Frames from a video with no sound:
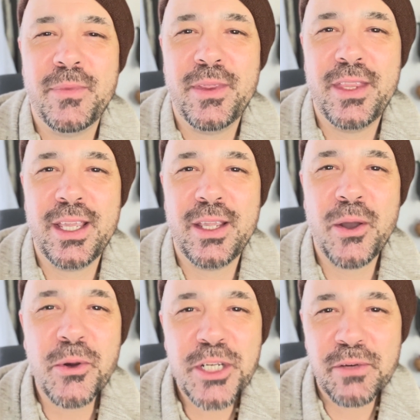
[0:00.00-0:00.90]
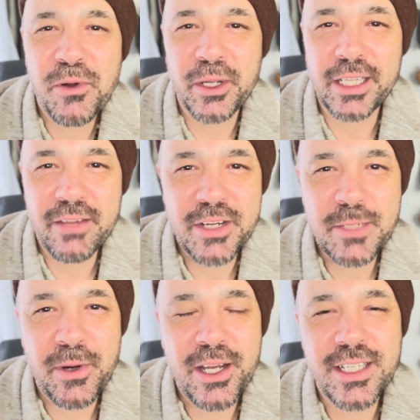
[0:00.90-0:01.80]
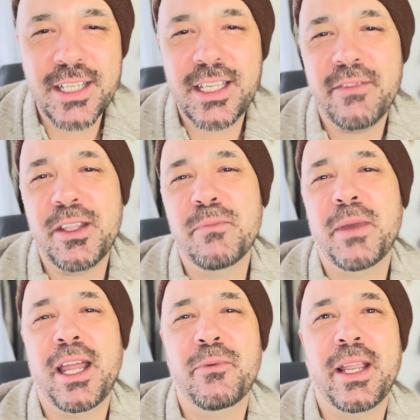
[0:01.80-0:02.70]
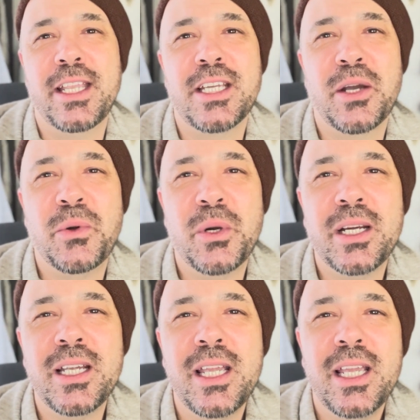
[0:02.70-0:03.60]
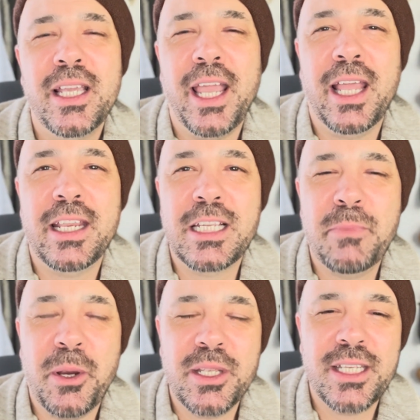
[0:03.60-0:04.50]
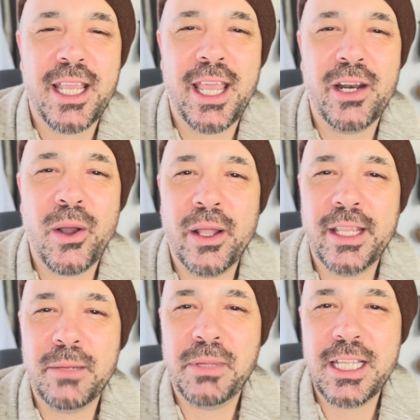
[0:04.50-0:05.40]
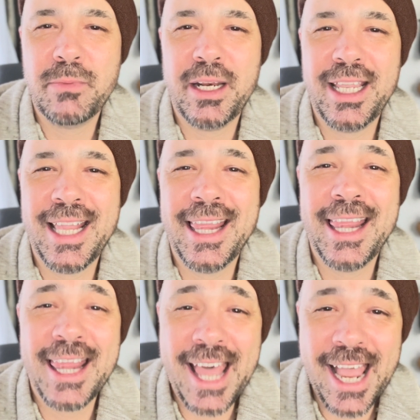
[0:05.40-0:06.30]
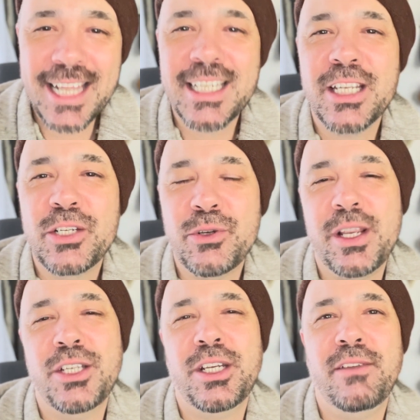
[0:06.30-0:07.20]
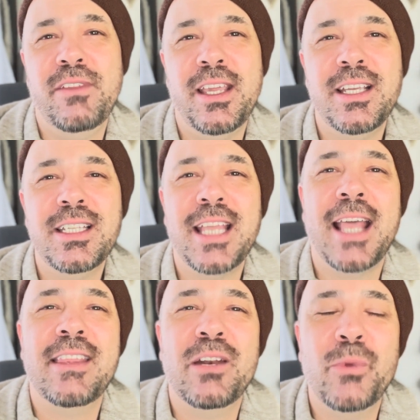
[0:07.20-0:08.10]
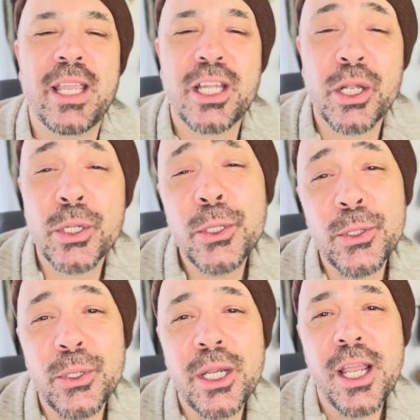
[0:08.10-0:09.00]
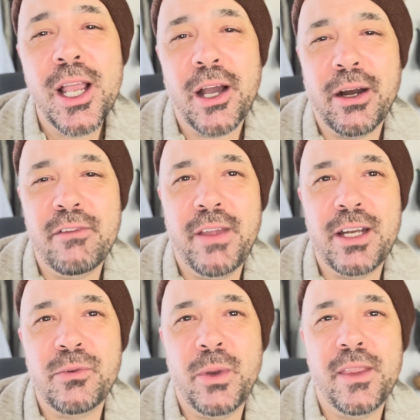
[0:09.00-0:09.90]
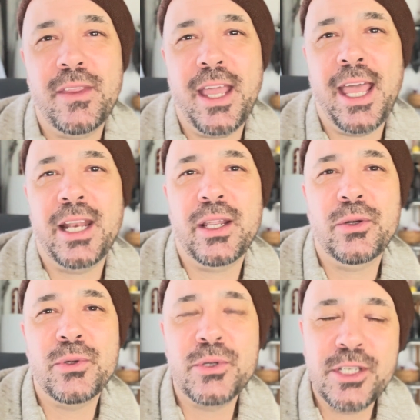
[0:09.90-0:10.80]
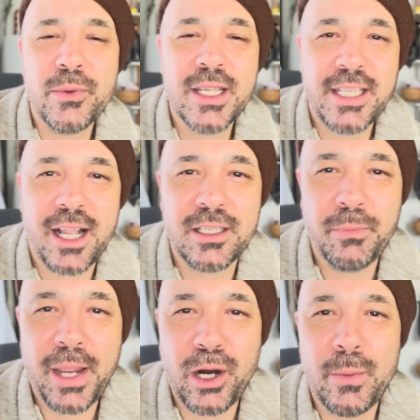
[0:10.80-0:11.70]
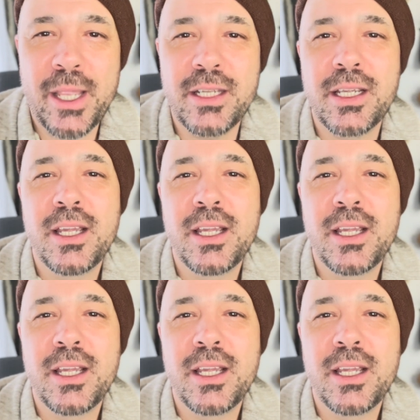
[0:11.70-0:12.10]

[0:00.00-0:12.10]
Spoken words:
the Ocean of Holy Love experience as given by Reiki.org and experience an online placement in that tradition of things. And then we conclude our event with an Usui styled empowerment